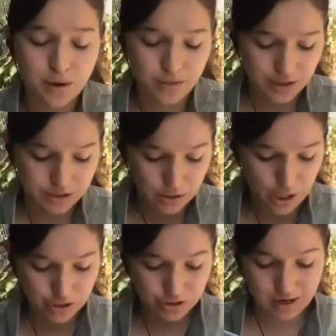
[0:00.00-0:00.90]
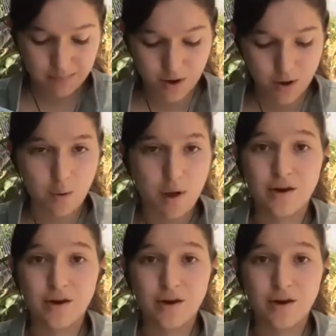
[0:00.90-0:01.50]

whether it's non-GMO, whether